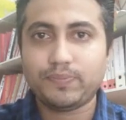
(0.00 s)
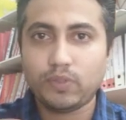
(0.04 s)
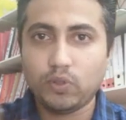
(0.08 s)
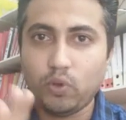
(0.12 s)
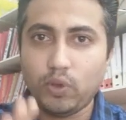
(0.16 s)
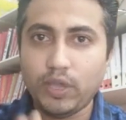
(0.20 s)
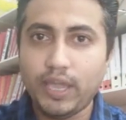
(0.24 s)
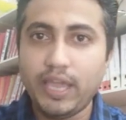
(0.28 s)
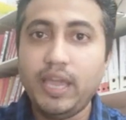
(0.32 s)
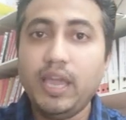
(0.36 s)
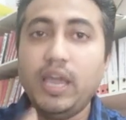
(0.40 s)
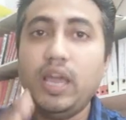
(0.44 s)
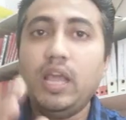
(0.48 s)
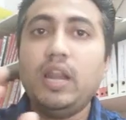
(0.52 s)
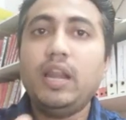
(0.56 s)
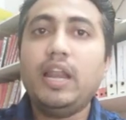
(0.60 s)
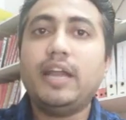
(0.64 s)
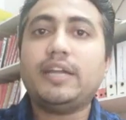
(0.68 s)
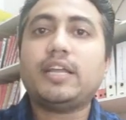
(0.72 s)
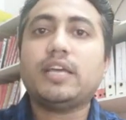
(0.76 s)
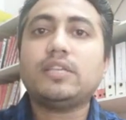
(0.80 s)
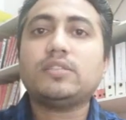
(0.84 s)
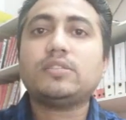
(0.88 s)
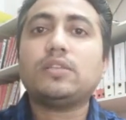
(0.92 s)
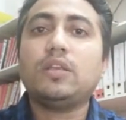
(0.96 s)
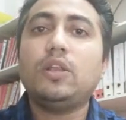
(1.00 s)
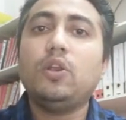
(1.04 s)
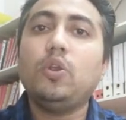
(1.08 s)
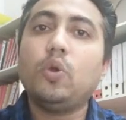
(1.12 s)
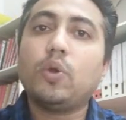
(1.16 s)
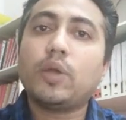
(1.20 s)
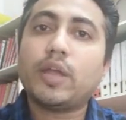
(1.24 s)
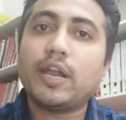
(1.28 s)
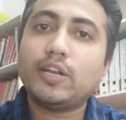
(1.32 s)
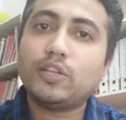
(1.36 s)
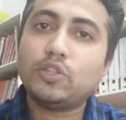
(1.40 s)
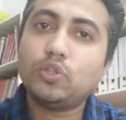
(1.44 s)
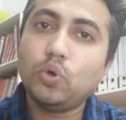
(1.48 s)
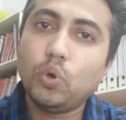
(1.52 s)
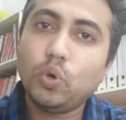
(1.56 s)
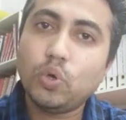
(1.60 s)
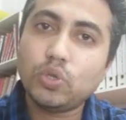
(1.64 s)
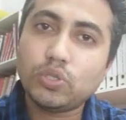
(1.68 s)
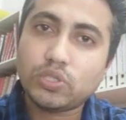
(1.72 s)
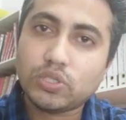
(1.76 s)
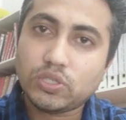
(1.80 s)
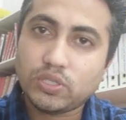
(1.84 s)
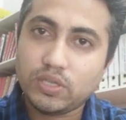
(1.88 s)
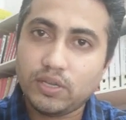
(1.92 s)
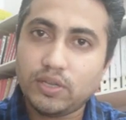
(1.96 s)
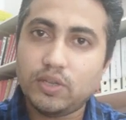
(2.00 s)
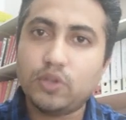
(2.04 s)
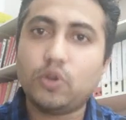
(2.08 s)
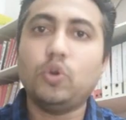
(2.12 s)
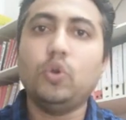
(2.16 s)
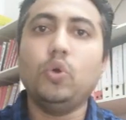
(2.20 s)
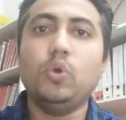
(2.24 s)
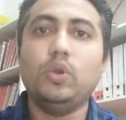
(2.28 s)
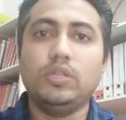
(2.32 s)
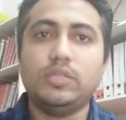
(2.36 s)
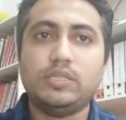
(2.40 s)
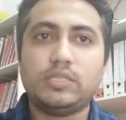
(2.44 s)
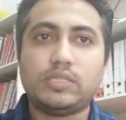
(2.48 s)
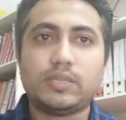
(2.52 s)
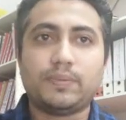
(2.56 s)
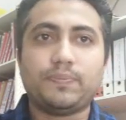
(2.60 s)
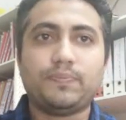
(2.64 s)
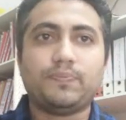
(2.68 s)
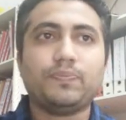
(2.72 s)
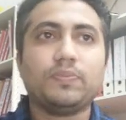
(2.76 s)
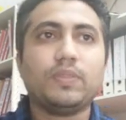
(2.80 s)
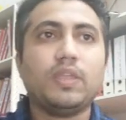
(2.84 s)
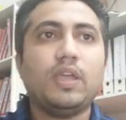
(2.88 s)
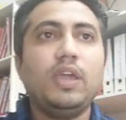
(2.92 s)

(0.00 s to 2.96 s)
okay let us look at those rules